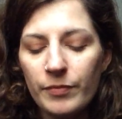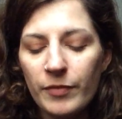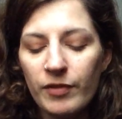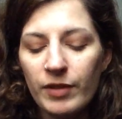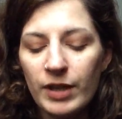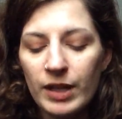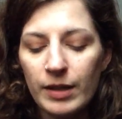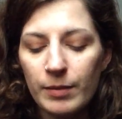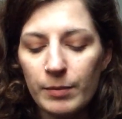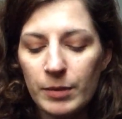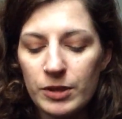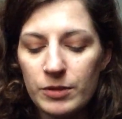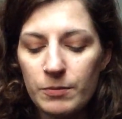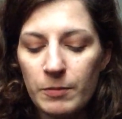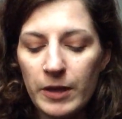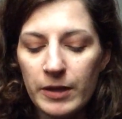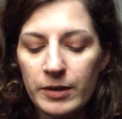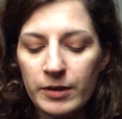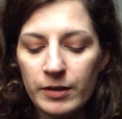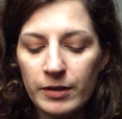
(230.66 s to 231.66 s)
feeling much
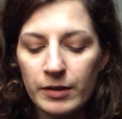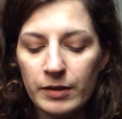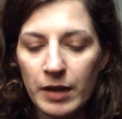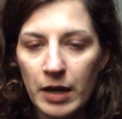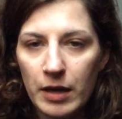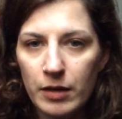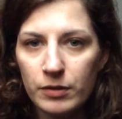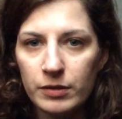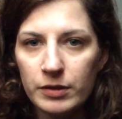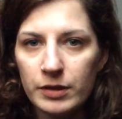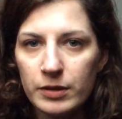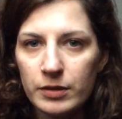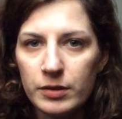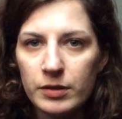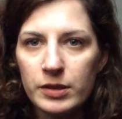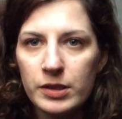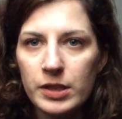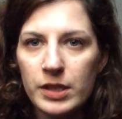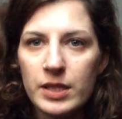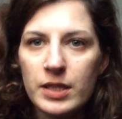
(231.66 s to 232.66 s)
better now, and
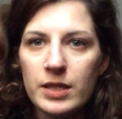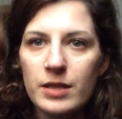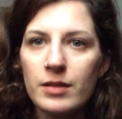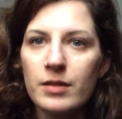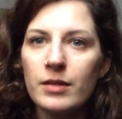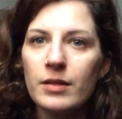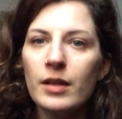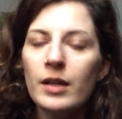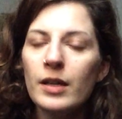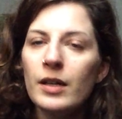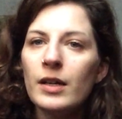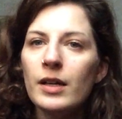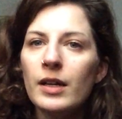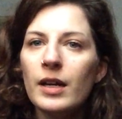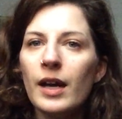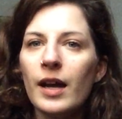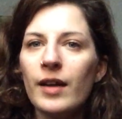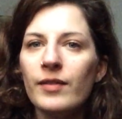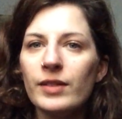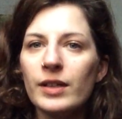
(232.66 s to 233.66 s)
just
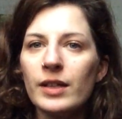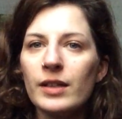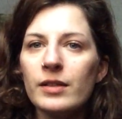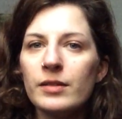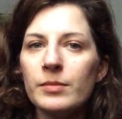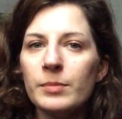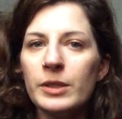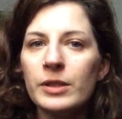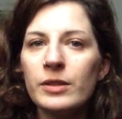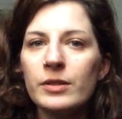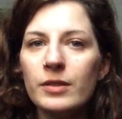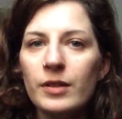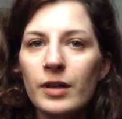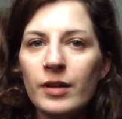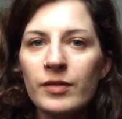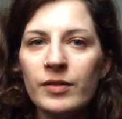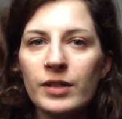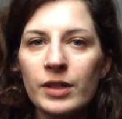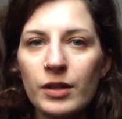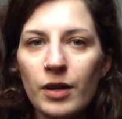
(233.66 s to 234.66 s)
having a little bit
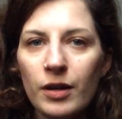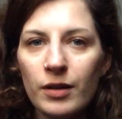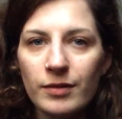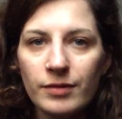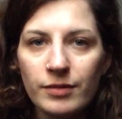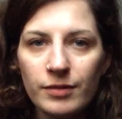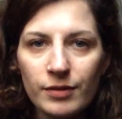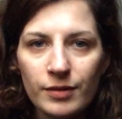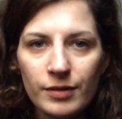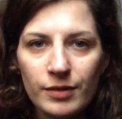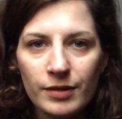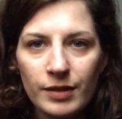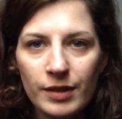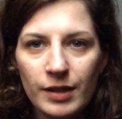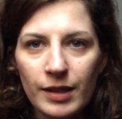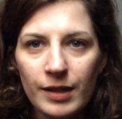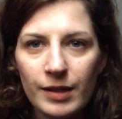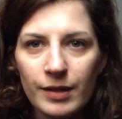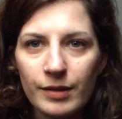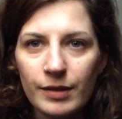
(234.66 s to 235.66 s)
of a cough
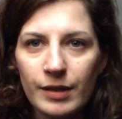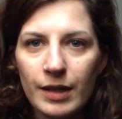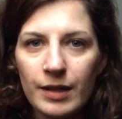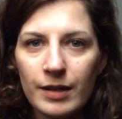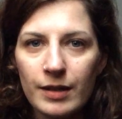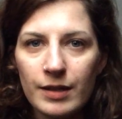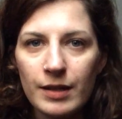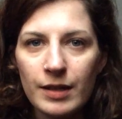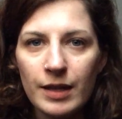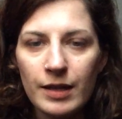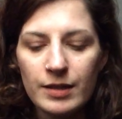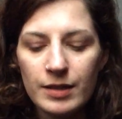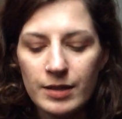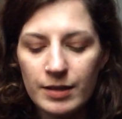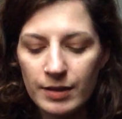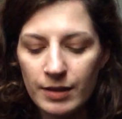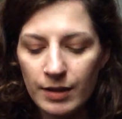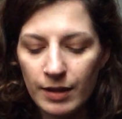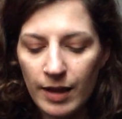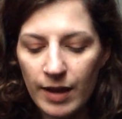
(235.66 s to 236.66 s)

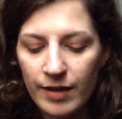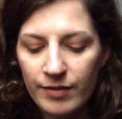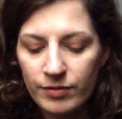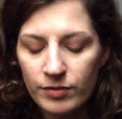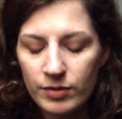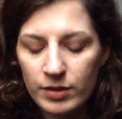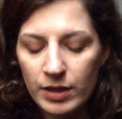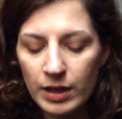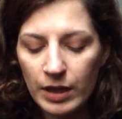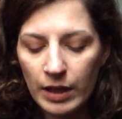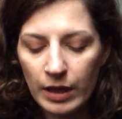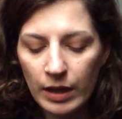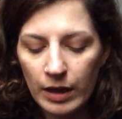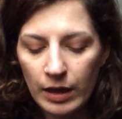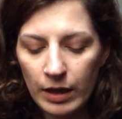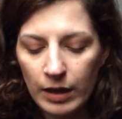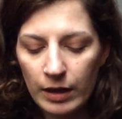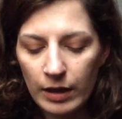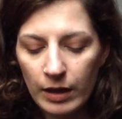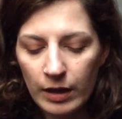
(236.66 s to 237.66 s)
that's left.
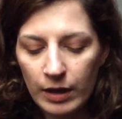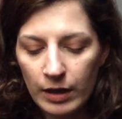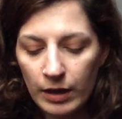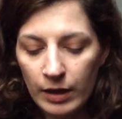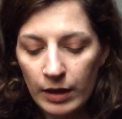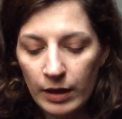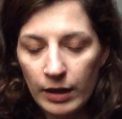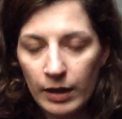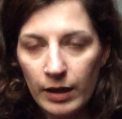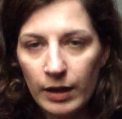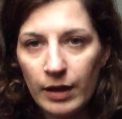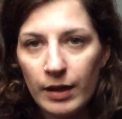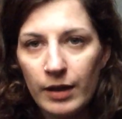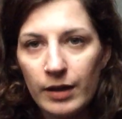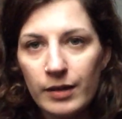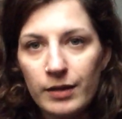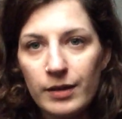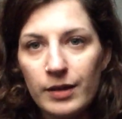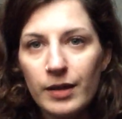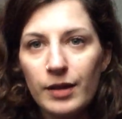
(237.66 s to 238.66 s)

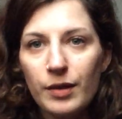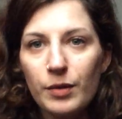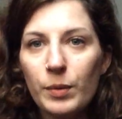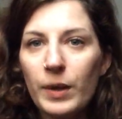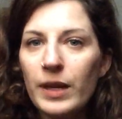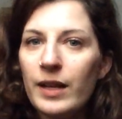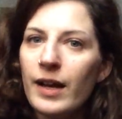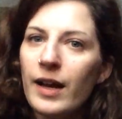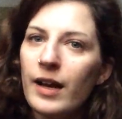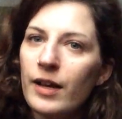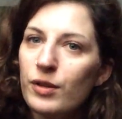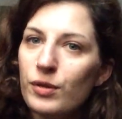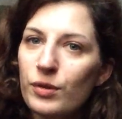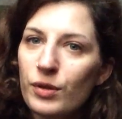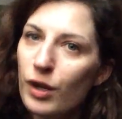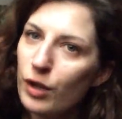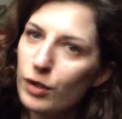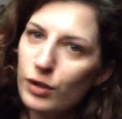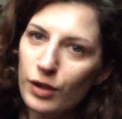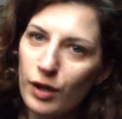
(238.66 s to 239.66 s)
And well, I do
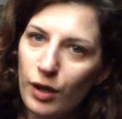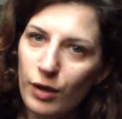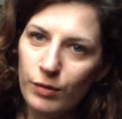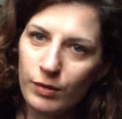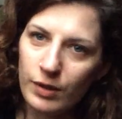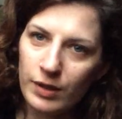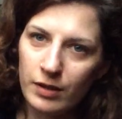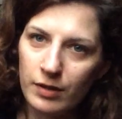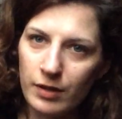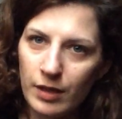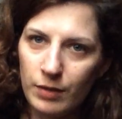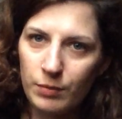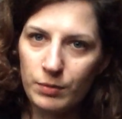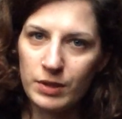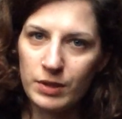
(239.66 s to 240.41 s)
not know whether that